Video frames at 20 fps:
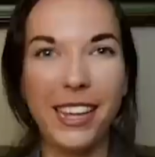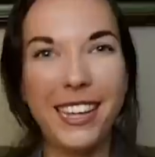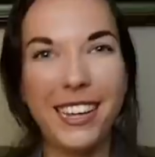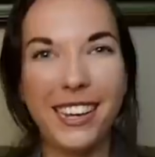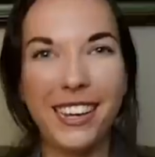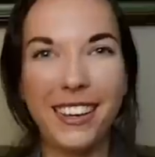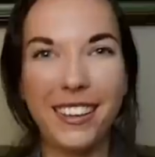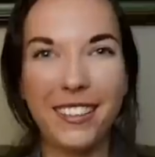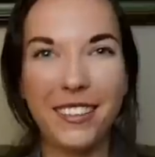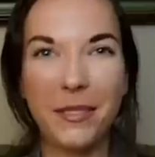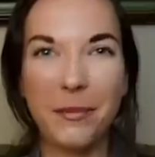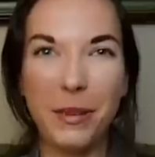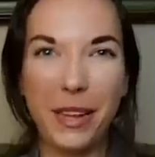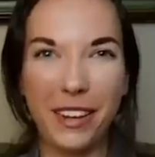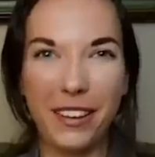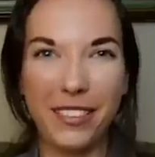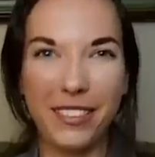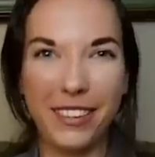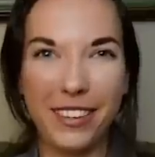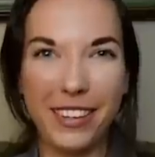Hey guys,
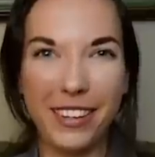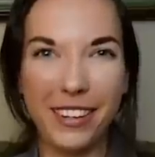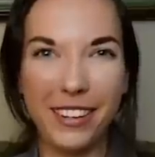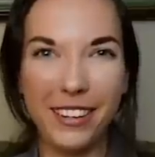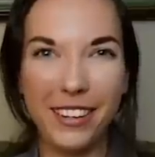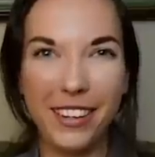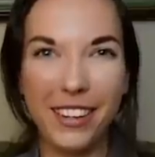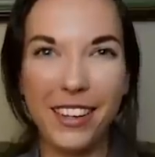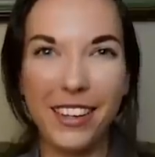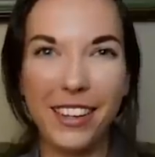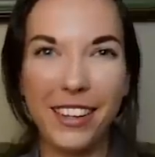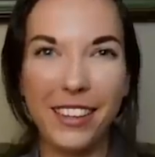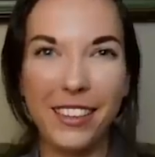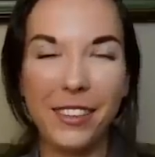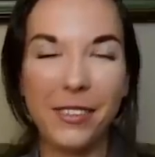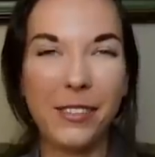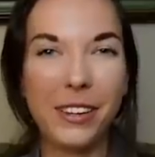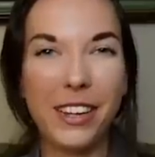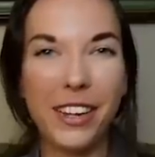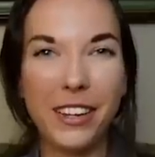Madison here.
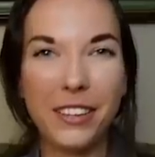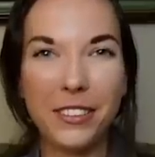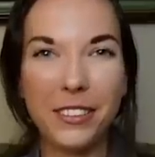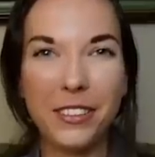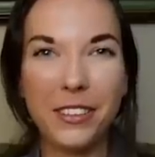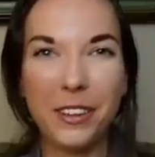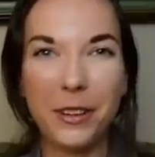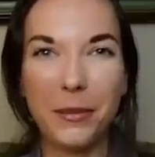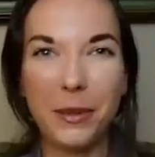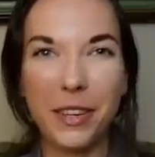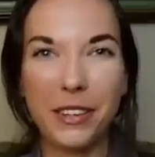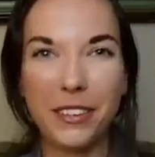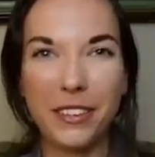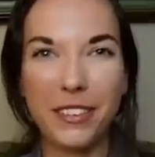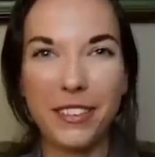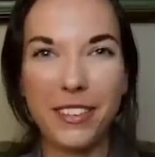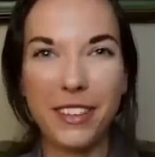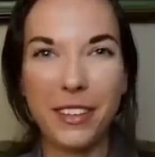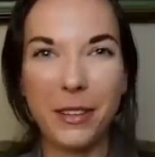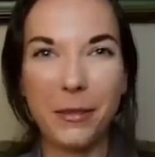The reaction you're
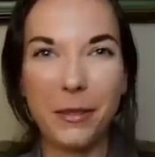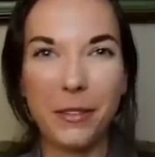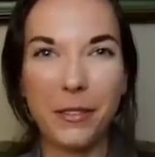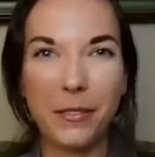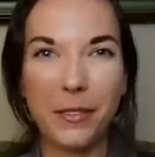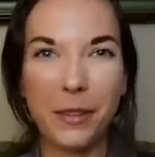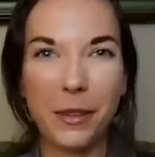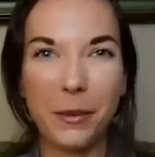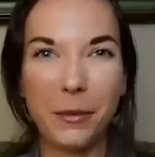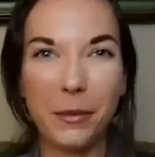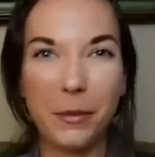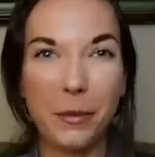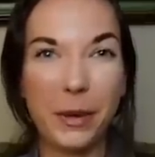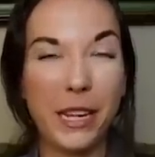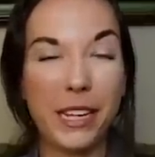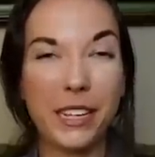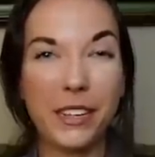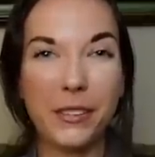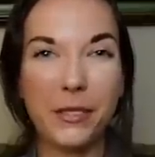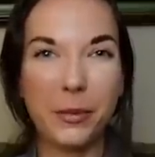about to see was filmed
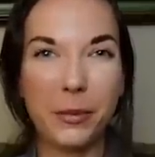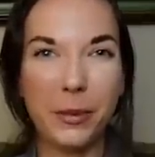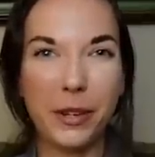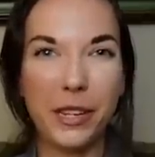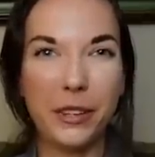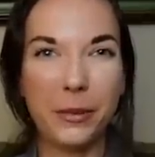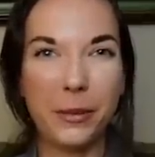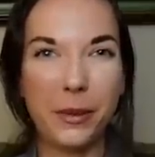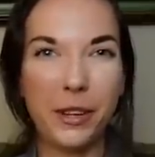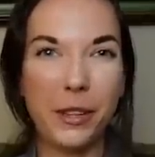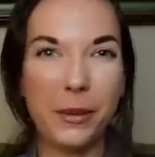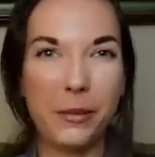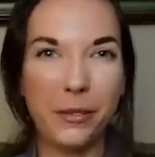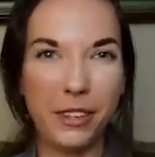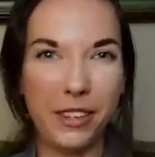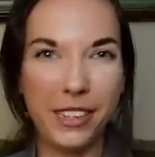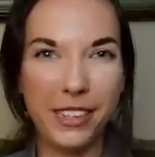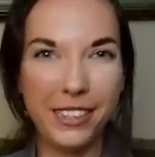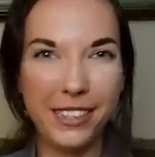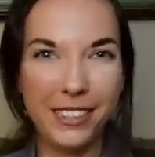back in
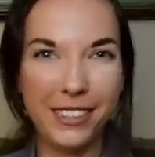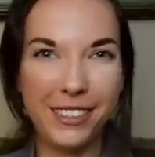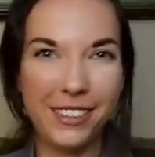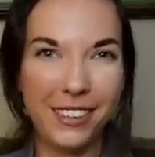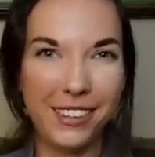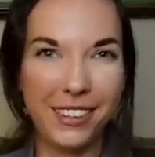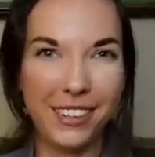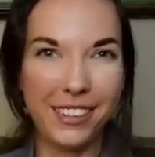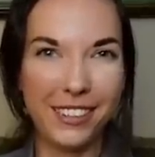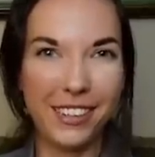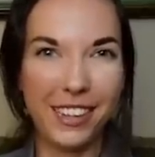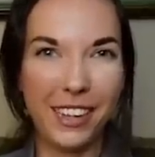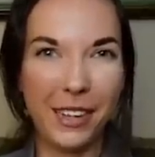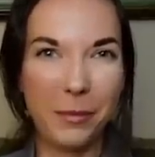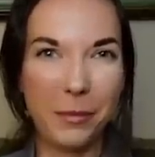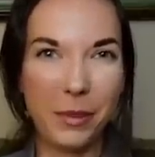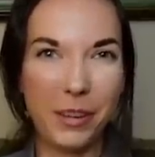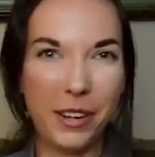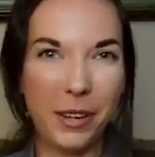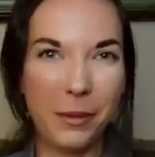2021 during a
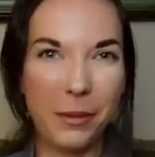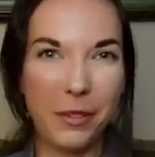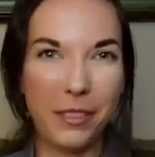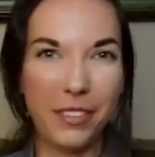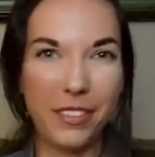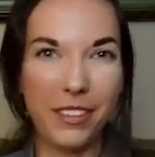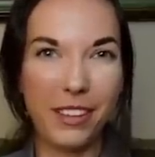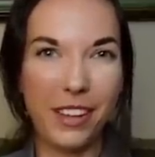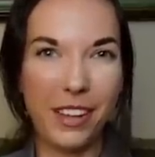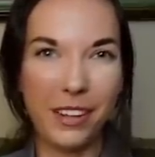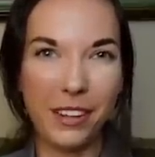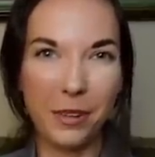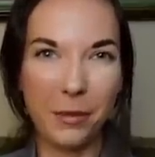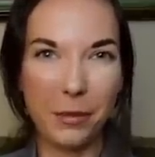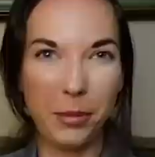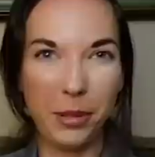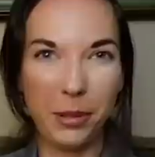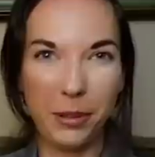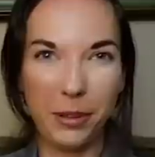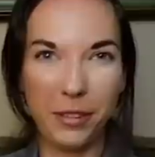time when I was not
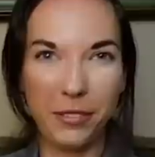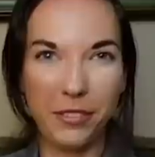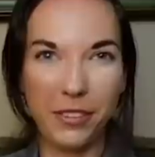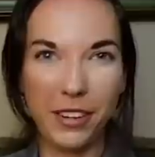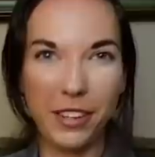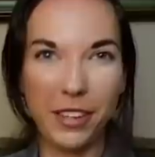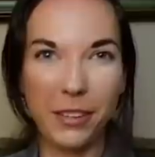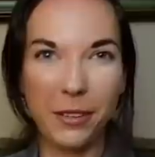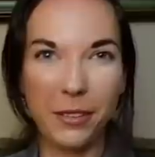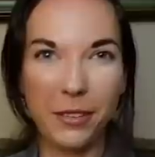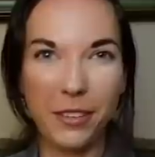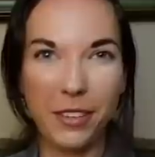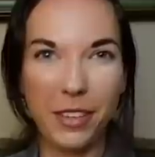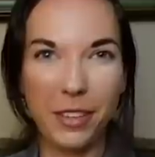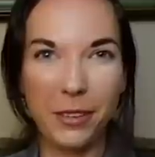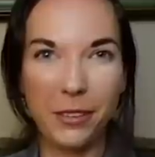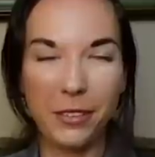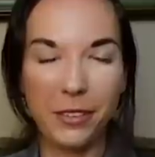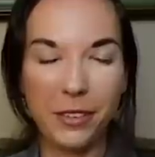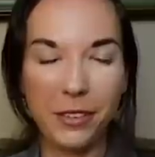uploading videos
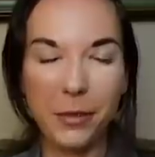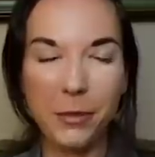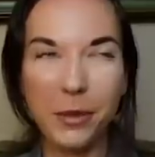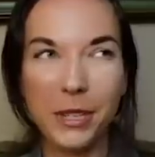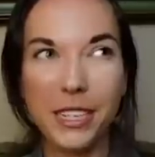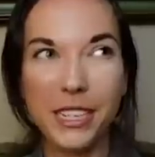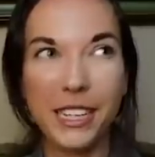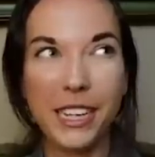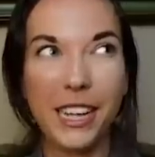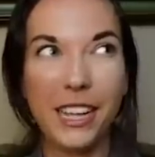to YouTube.